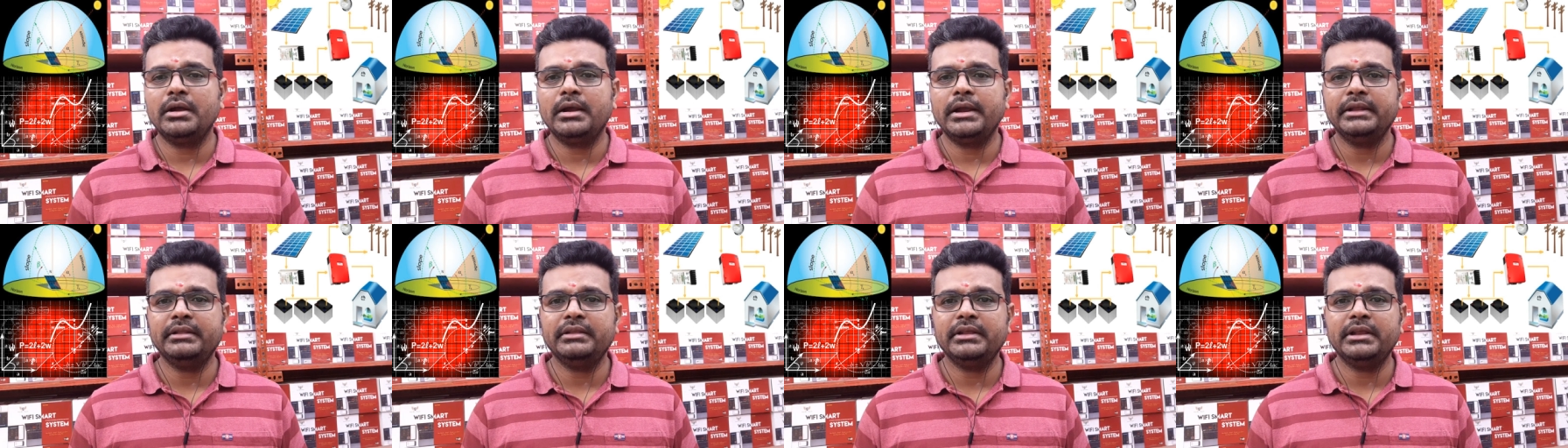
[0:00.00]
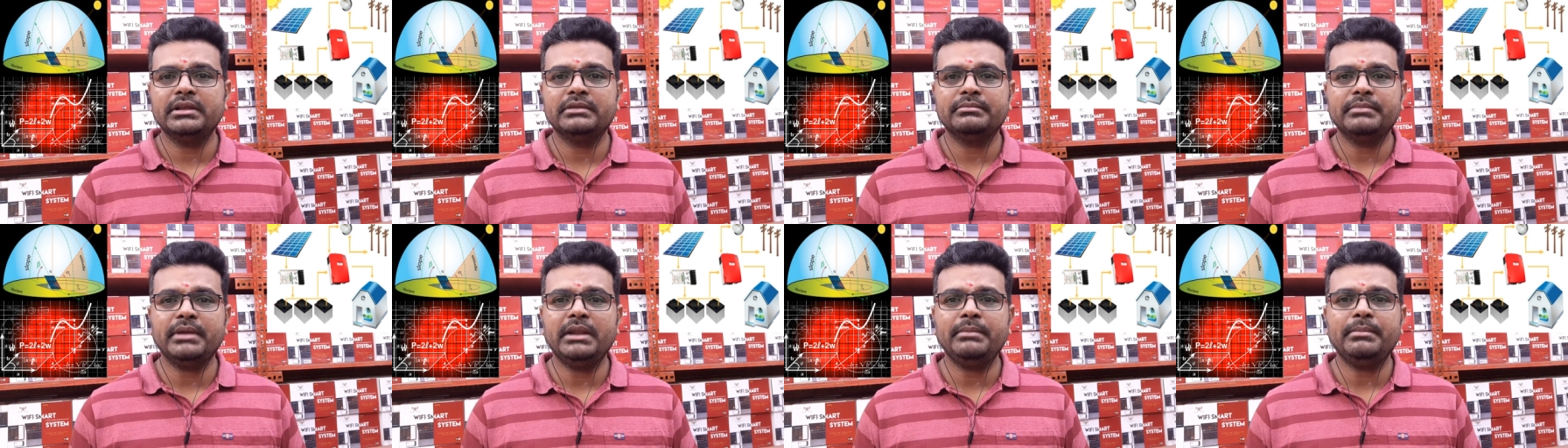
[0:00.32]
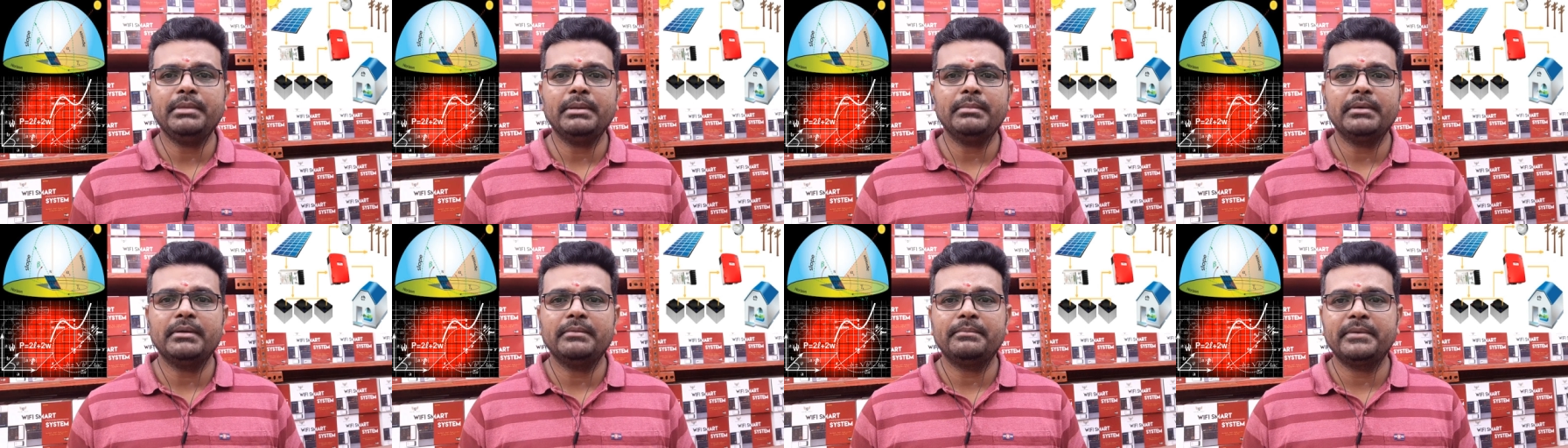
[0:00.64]
I think
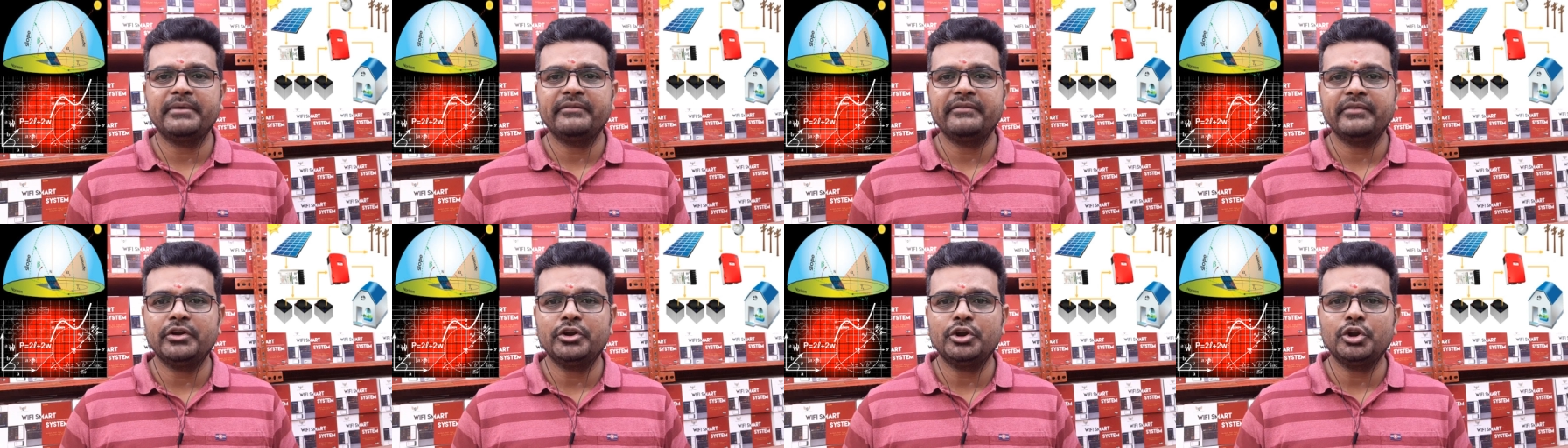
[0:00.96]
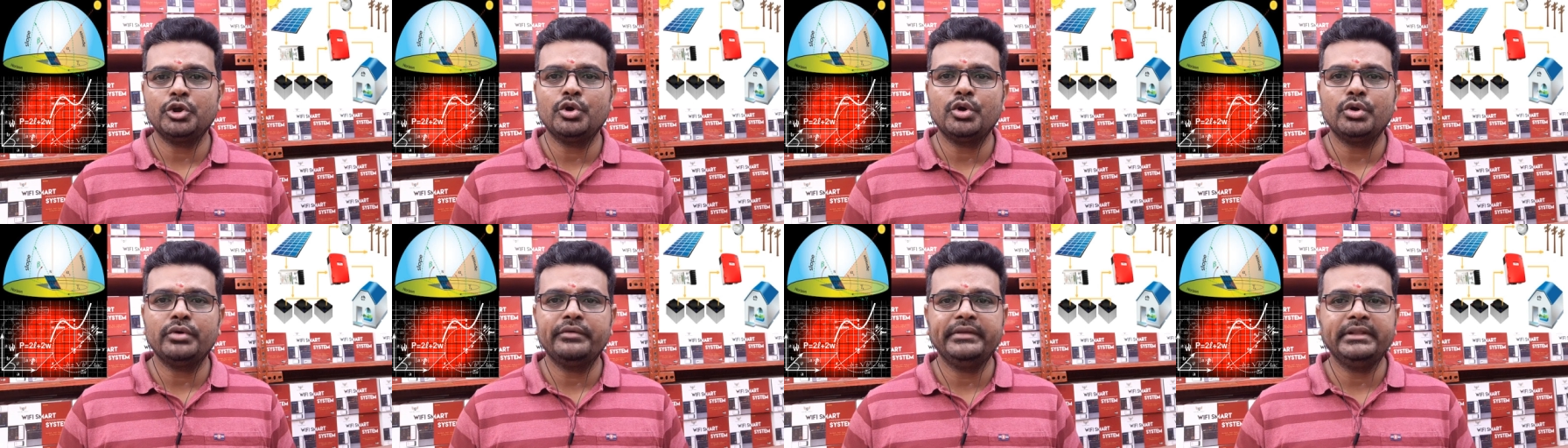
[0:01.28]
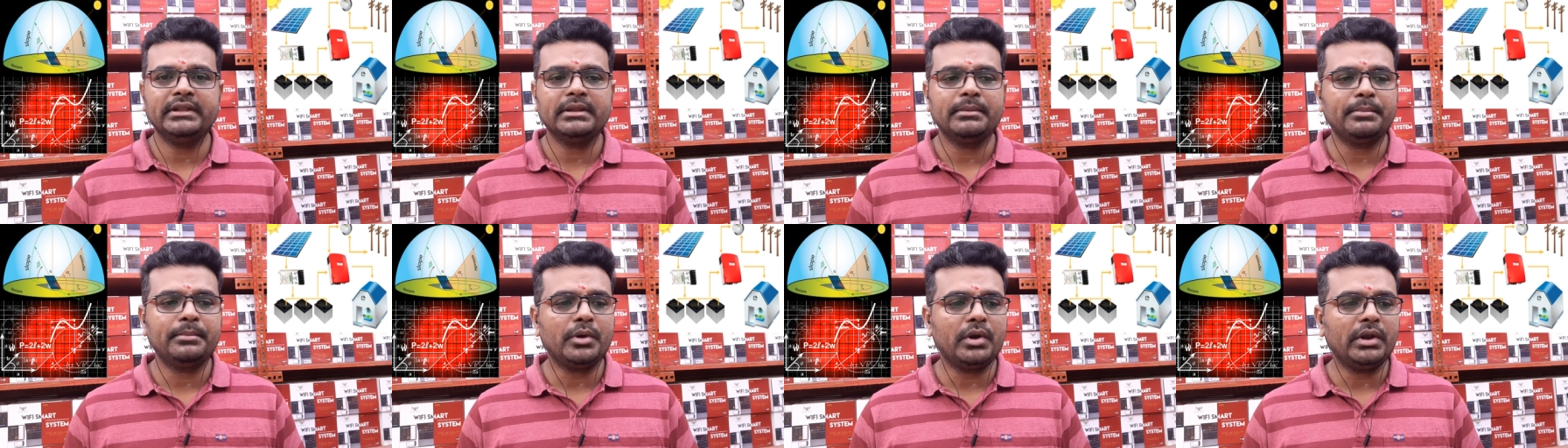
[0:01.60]
many people prefer to go
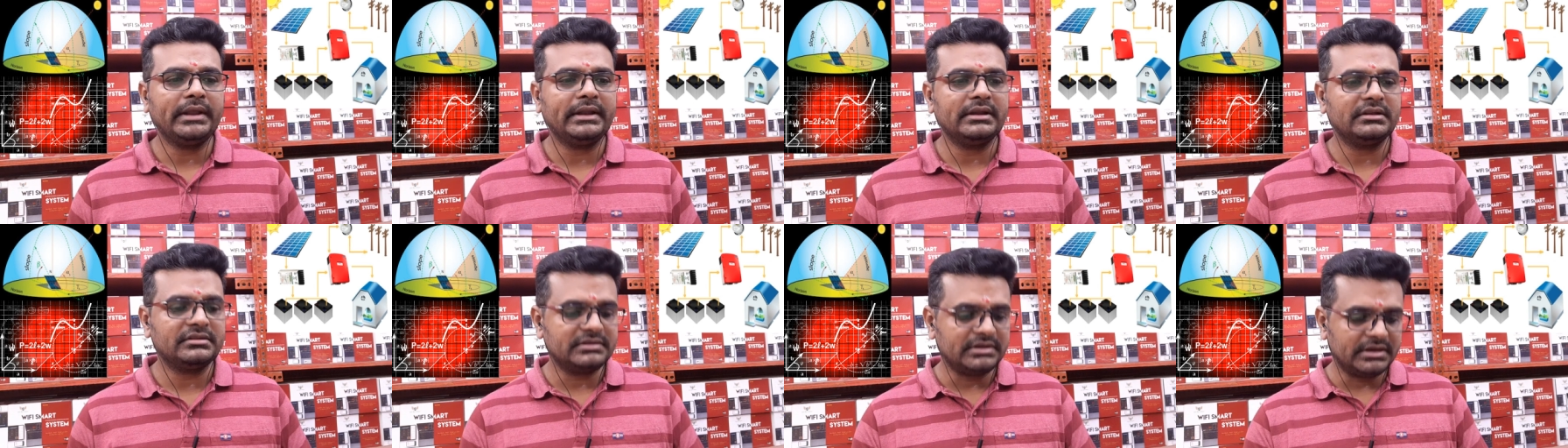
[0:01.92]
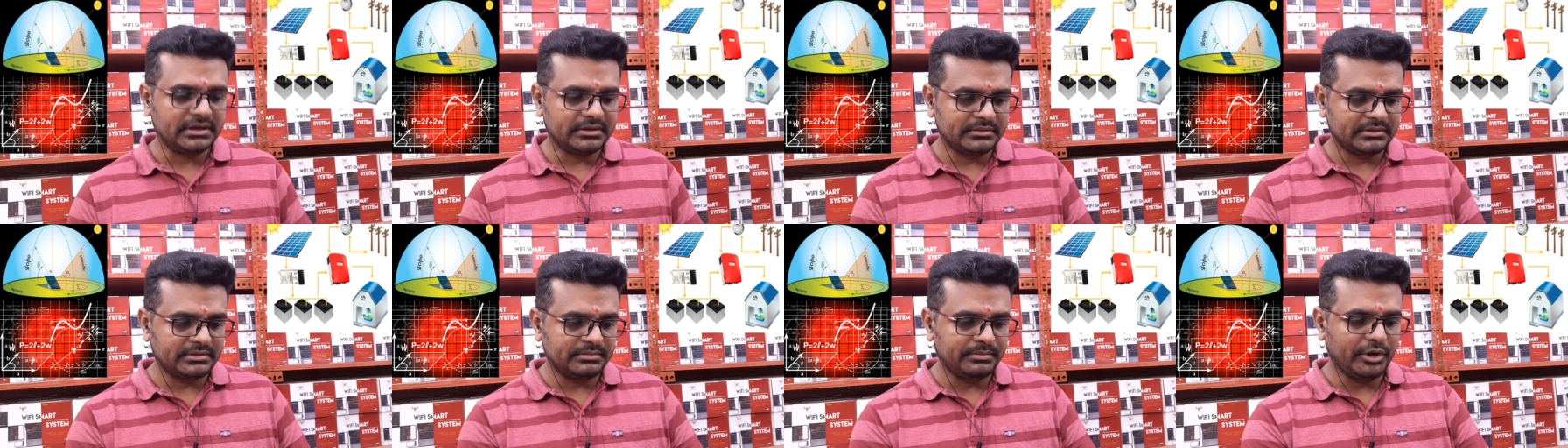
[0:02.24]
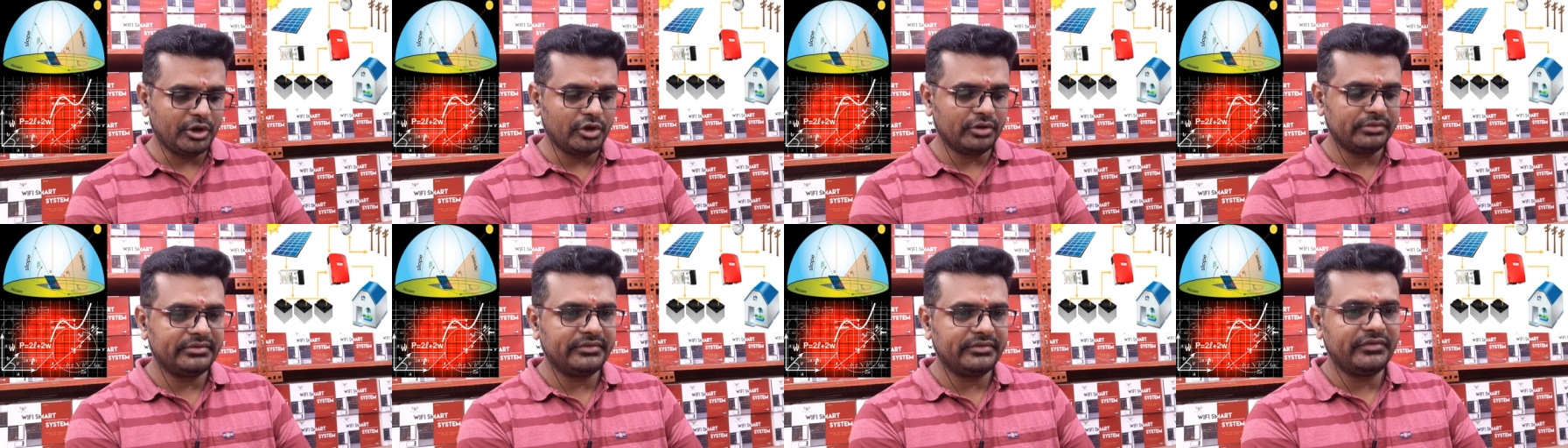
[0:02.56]
with the polycrystallines
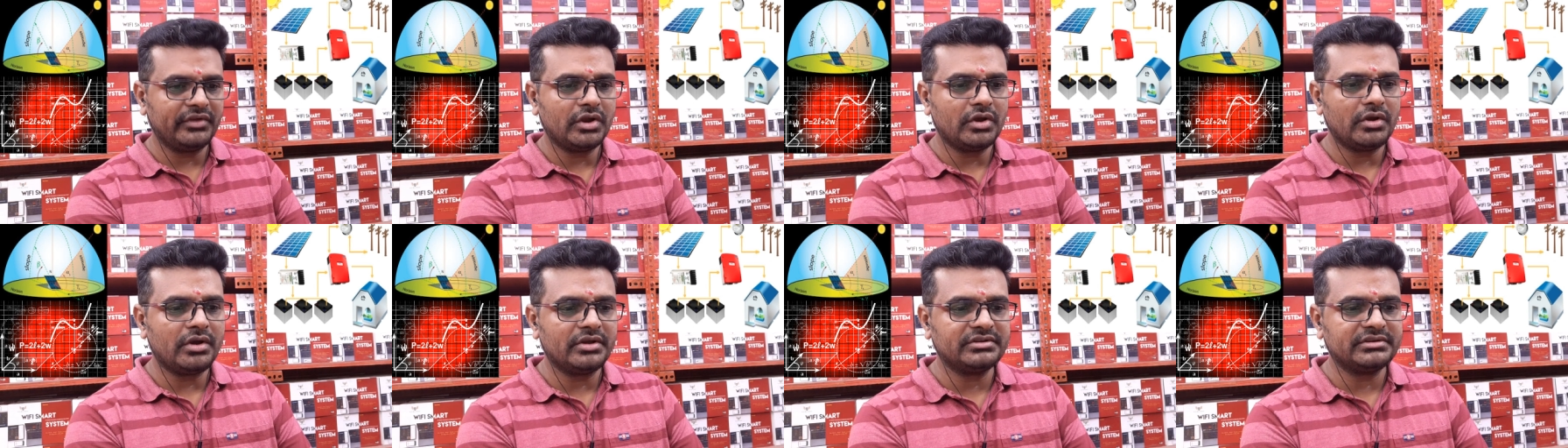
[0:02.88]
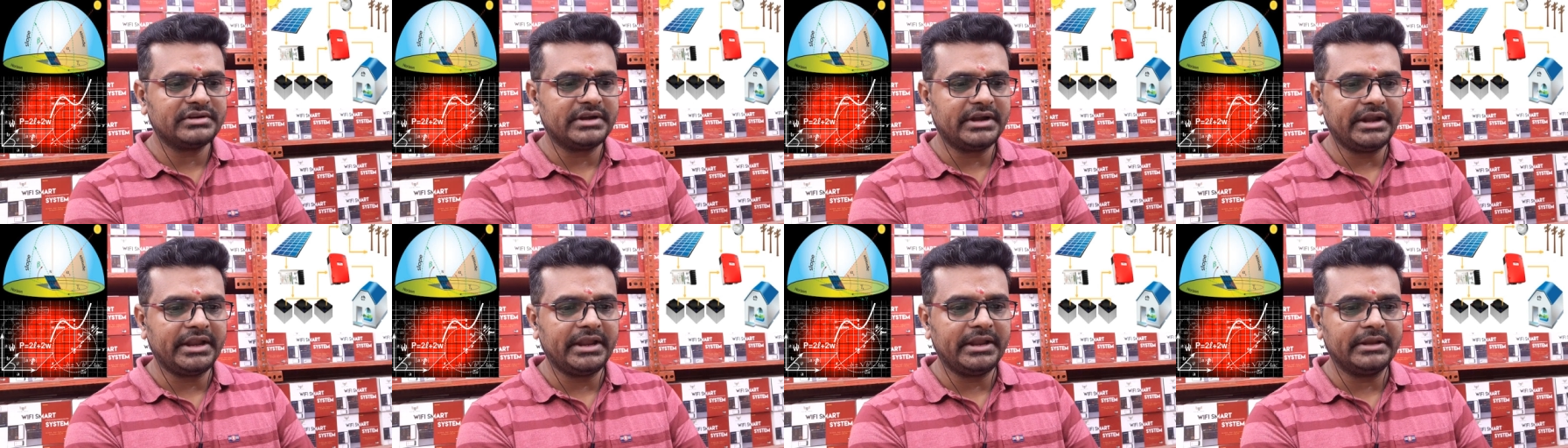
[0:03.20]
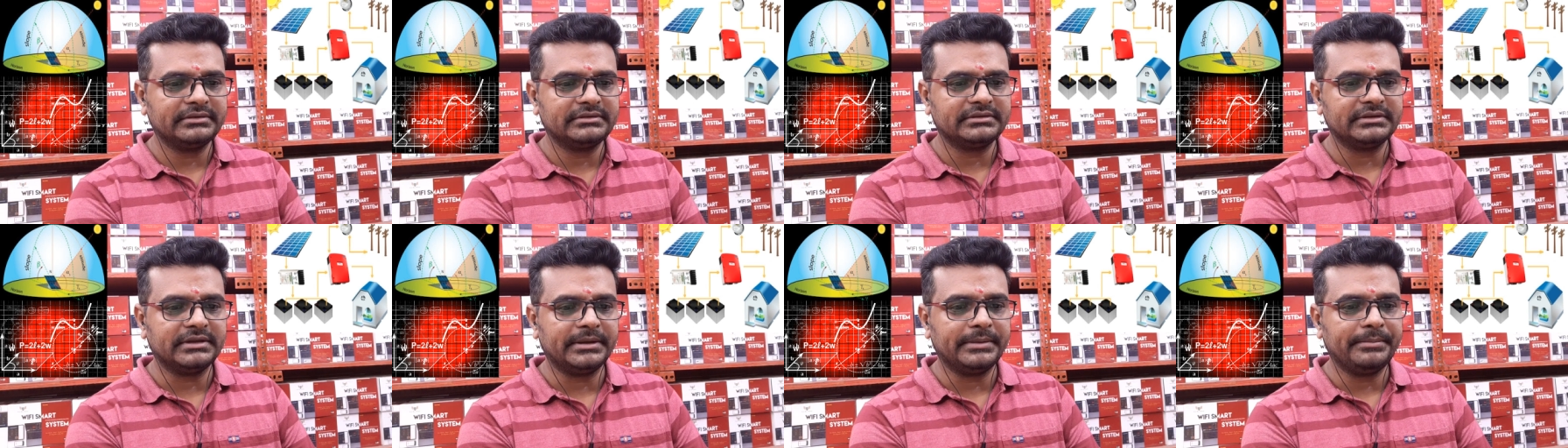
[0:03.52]
because of the cost
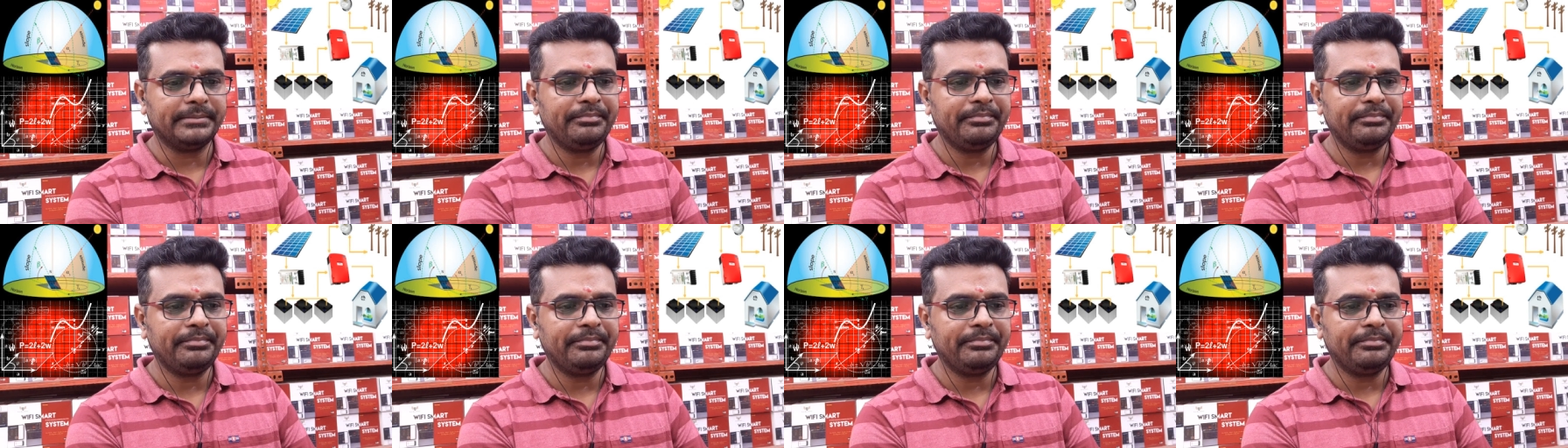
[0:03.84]
cutting.